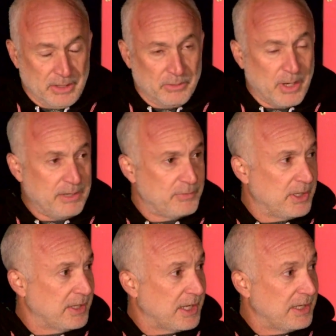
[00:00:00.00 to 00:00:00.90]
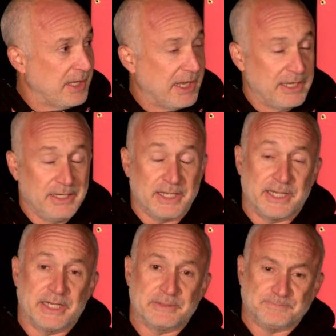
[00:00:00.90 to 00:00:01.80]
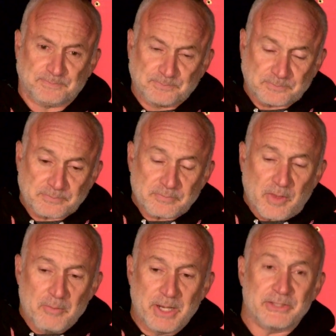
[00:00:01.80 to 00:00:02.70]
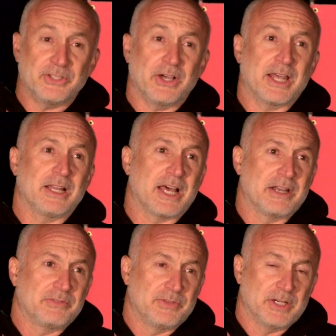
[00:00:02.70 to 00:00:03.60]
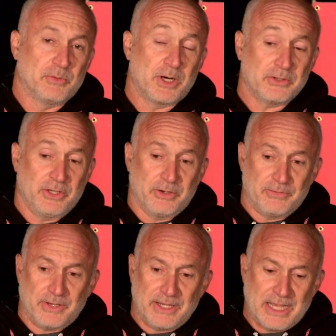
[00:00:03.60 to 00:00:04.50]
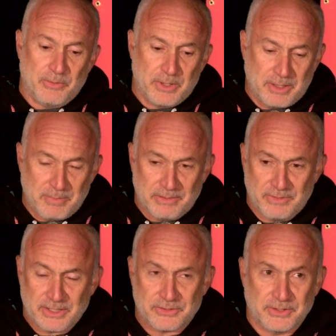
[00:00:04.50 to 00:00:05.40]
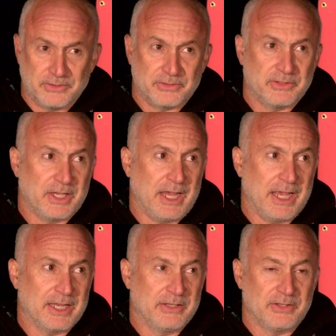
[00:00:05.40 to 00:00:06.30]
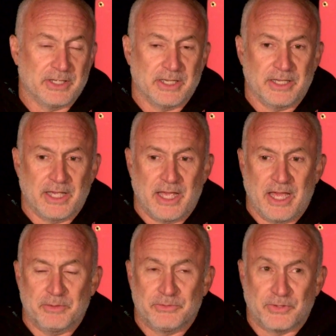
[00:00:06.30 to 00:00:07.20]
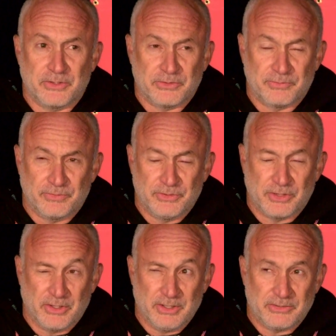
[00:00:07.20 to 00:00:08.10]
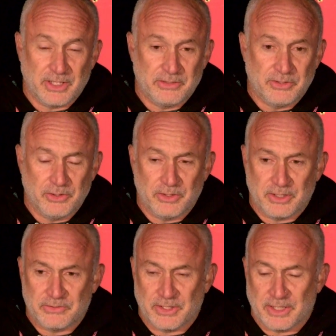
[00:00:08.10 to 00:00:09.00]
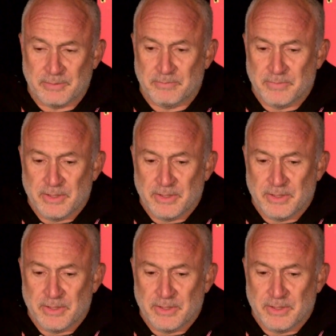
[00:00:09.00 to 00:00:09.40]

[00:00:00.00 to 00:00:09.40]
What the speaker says: wife and all that. And but I still had a lot of work to do. I found out when I met veterans, and I would certainly say too that